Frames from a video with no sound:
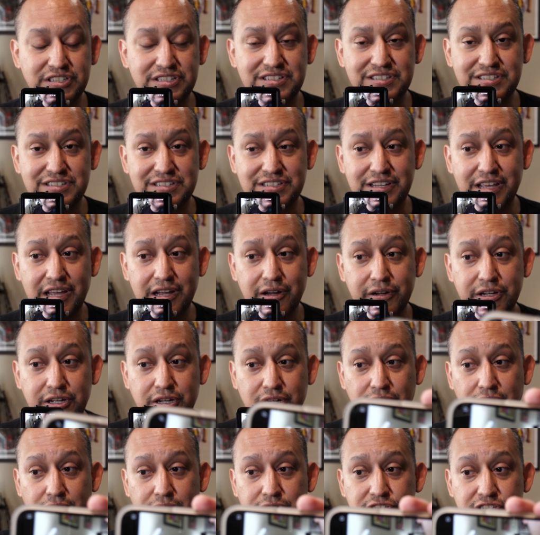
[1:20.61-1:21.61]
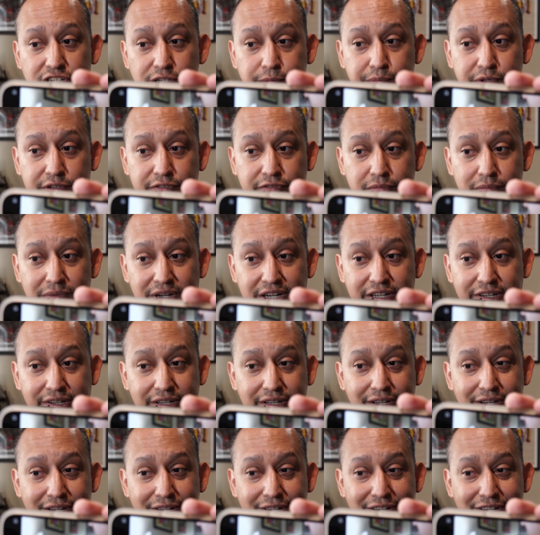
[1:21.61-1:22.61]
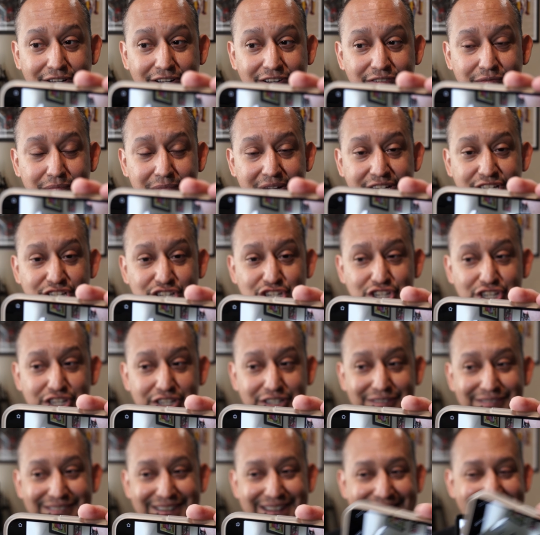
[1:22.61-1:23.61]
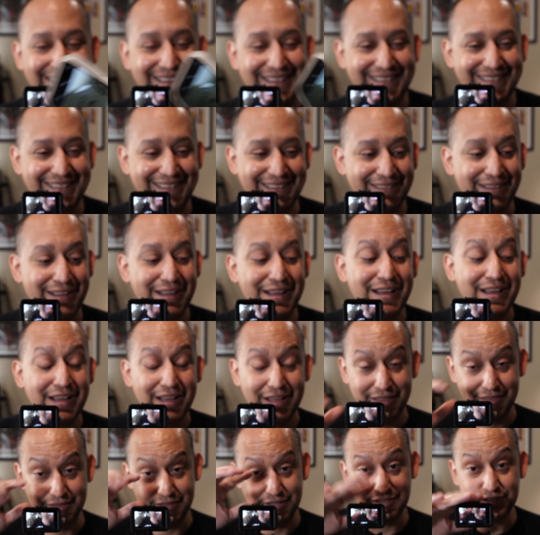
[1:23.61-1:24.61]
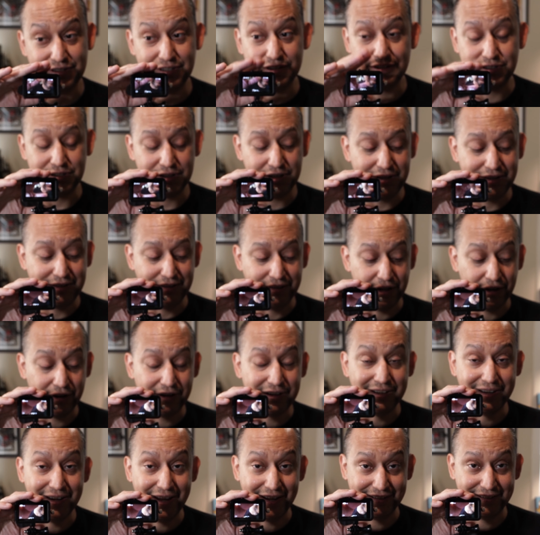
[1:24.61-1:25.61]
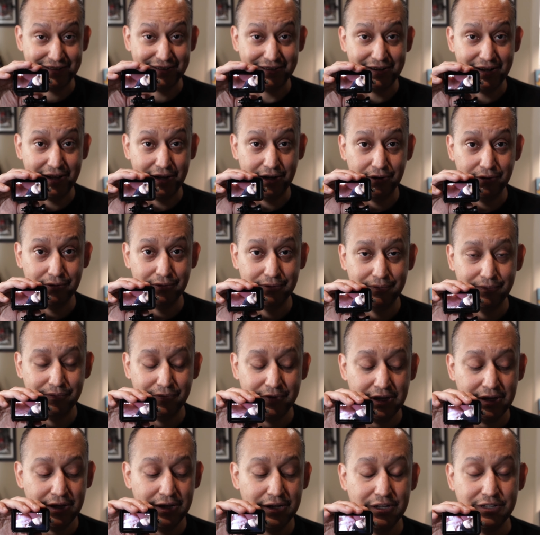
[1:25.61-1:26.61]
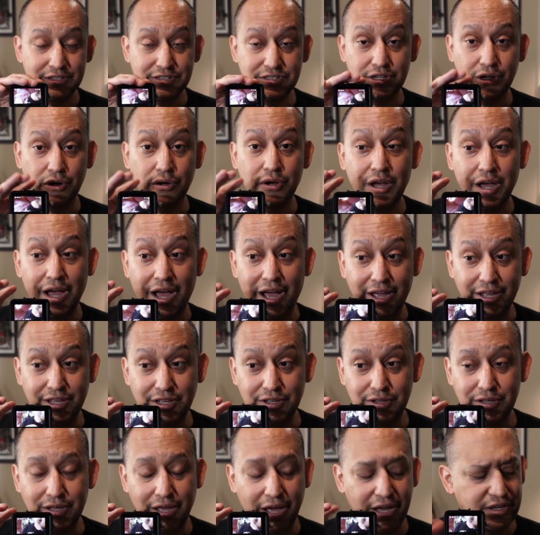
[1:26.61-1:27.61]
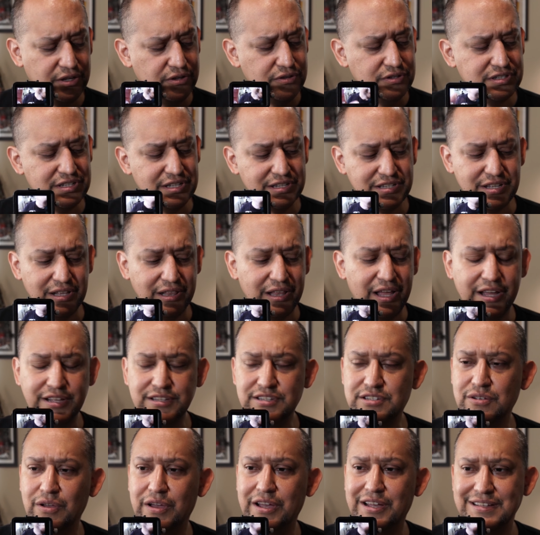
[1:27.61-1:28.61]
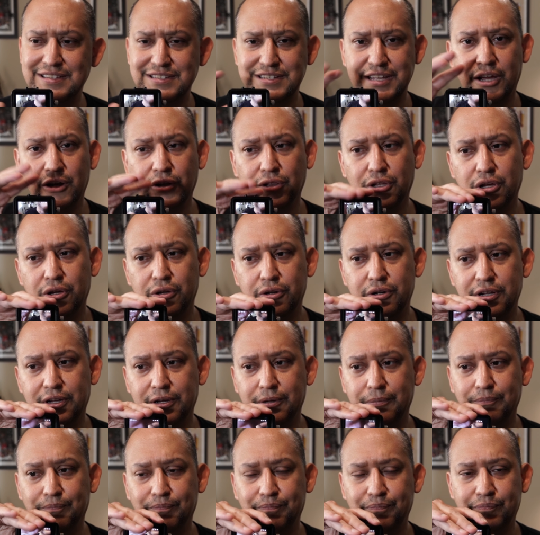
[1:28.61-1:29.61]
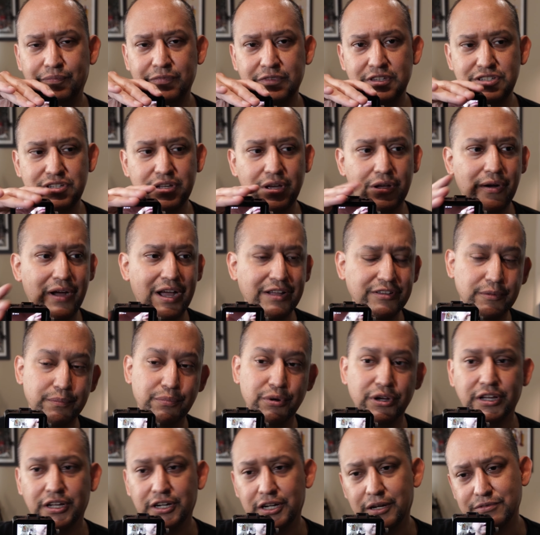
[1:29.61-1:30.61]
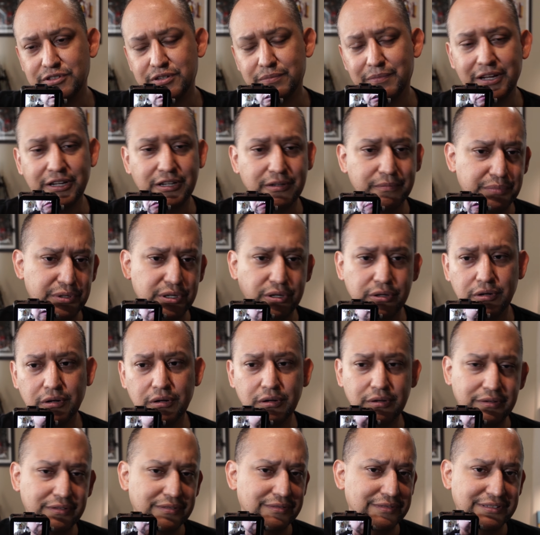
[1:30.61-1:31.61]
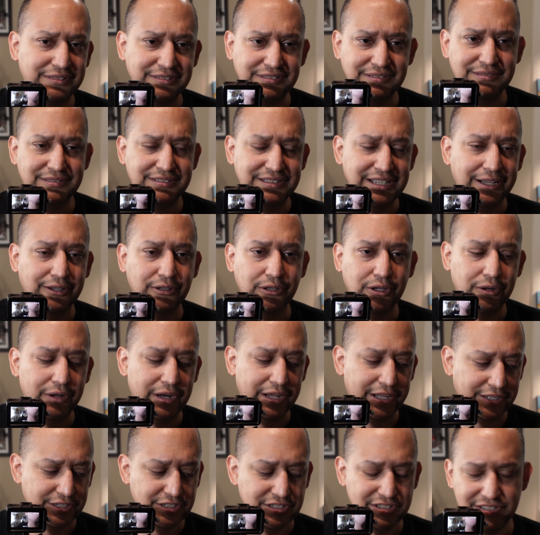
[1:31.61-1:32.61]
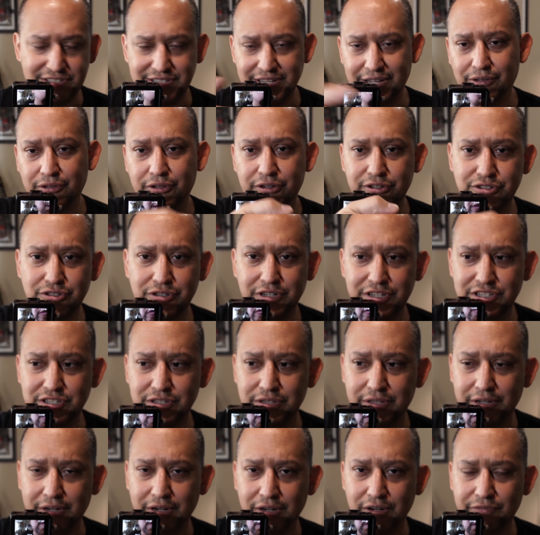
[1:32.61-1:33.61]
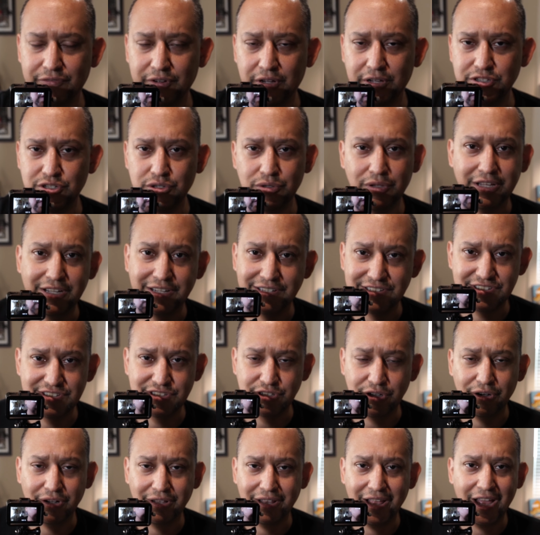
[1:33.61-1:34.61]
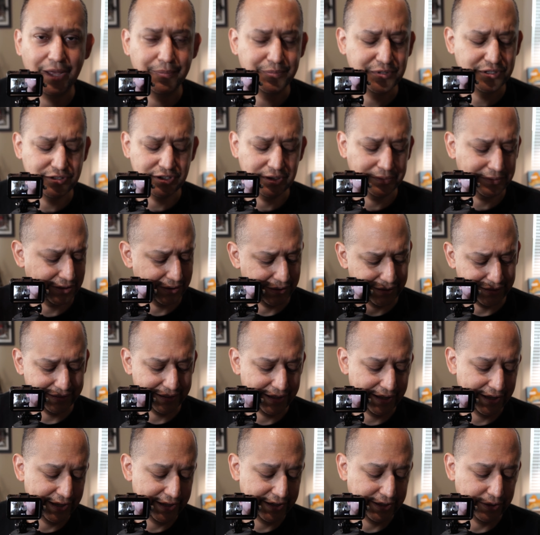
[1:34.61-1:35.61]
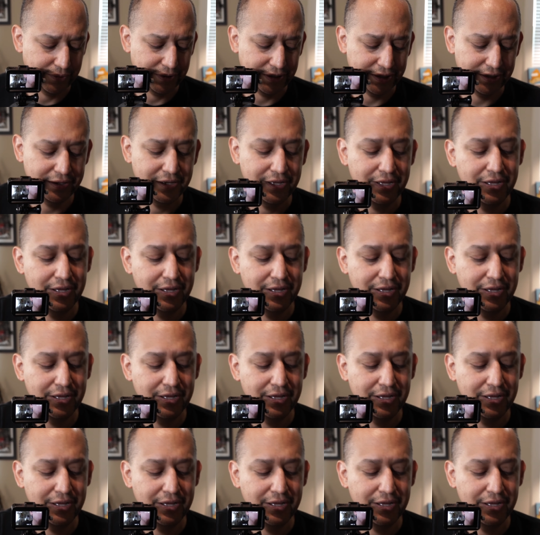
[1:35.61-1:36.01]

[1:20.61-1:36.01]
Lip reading: scary close-up of my chin, they're connected now. So I use this a lot so I can download, so I don't have to bring it up to my computer and download. I can just download it straight to there if I do like a Star Labs or something like that. Anyway,